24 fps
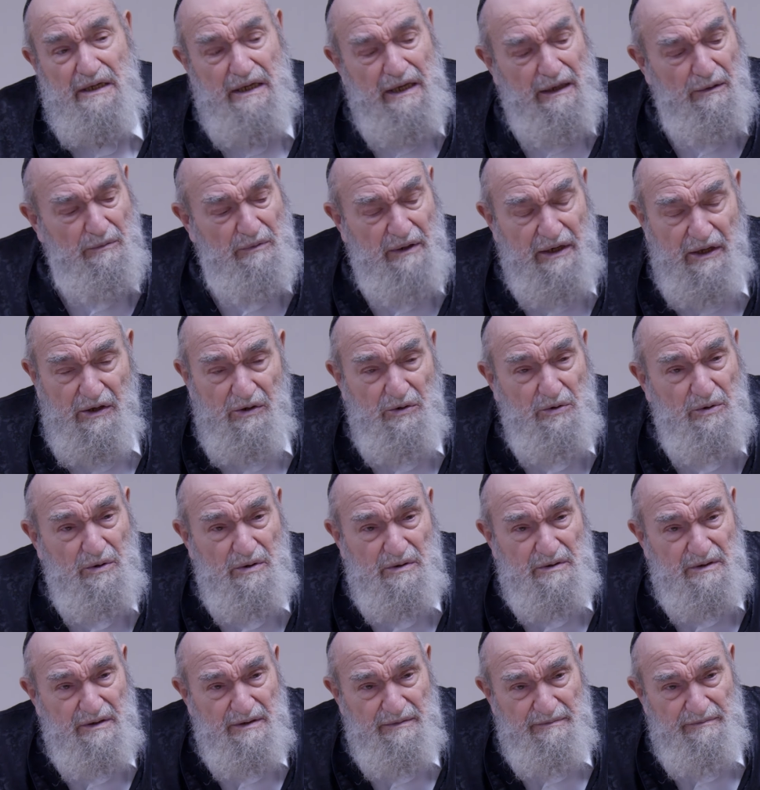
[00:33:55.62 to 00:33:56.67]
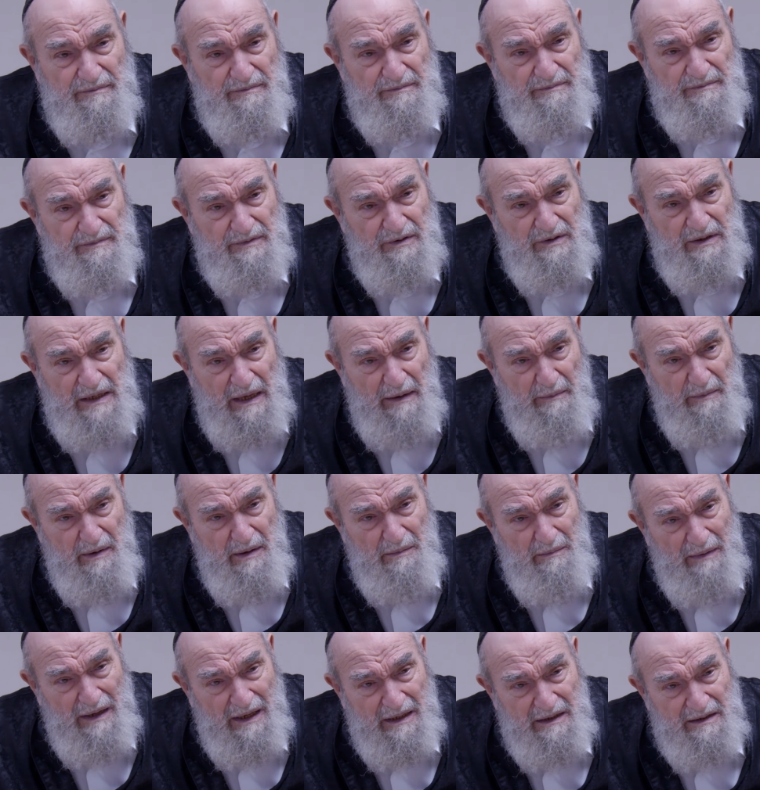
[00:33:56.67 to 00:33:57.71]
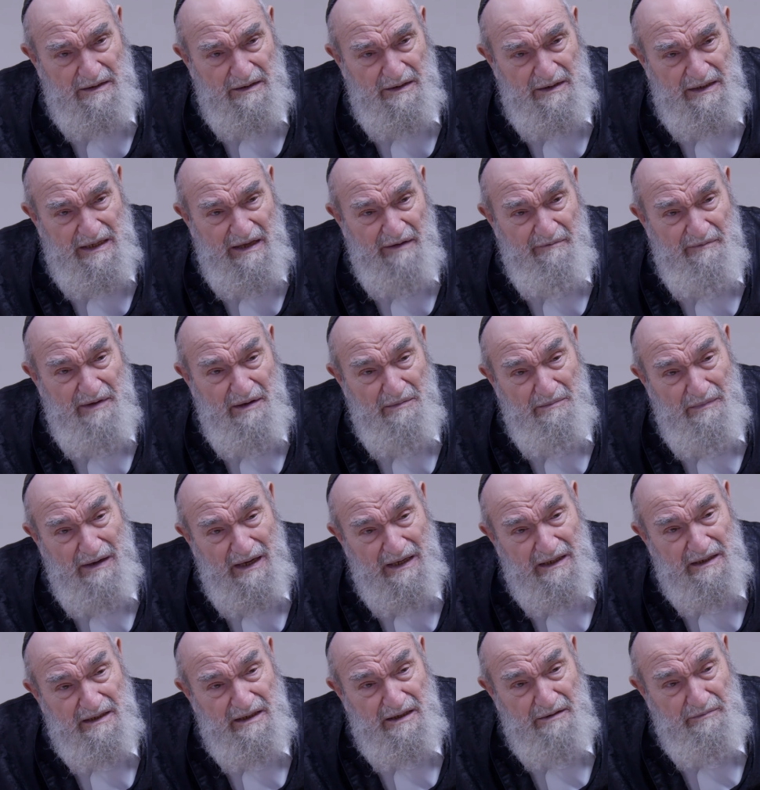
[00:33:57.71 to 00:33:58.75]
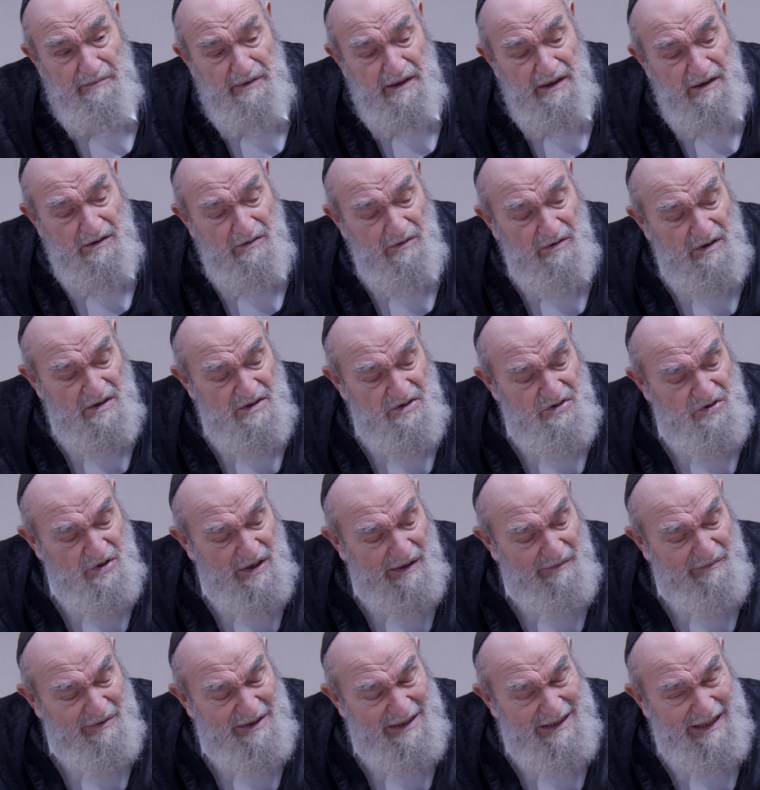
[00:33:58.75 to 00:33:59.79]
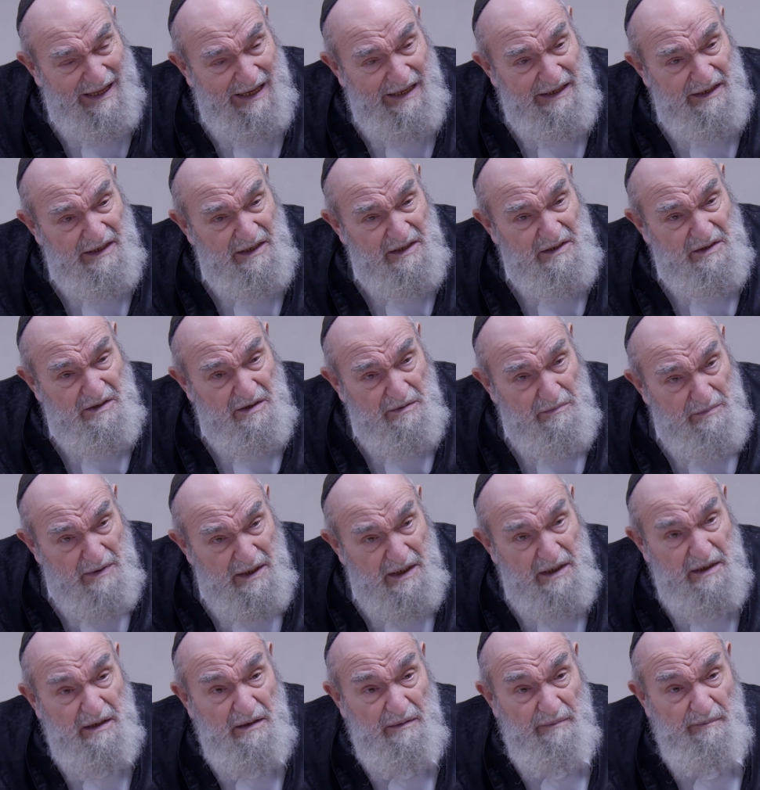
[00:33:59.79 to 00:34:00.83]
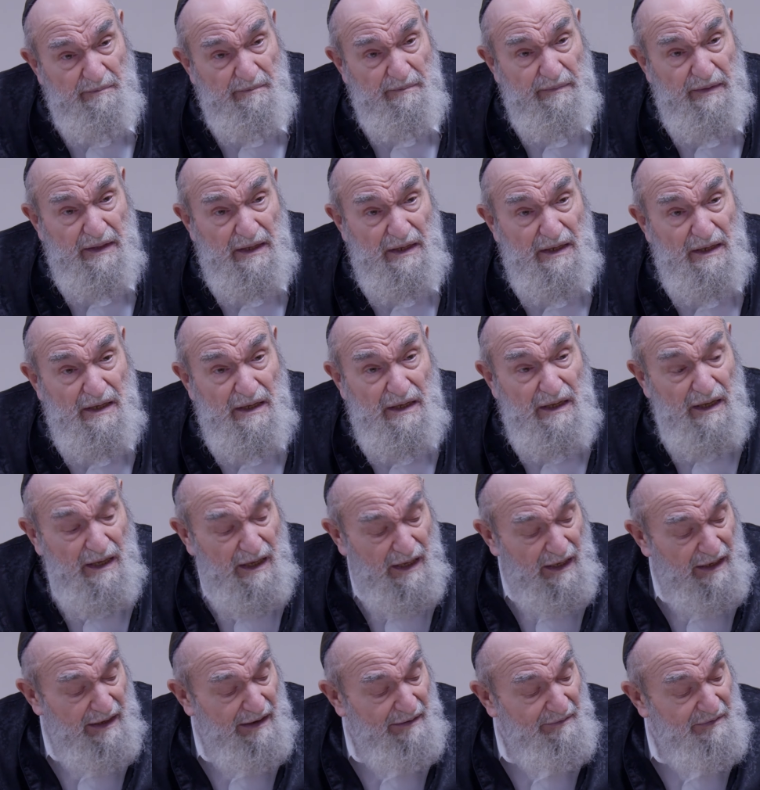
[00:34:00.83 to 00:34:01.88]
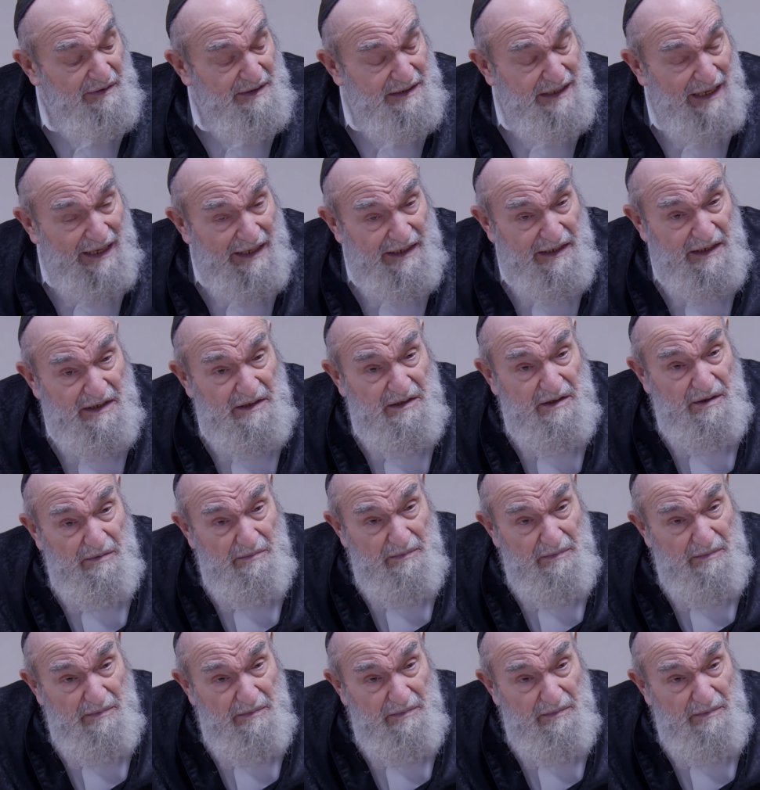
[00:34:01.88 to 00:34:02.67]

and what do you call it? You gave me a machla. You gave me a machla because you have a taina to me and you have a taina to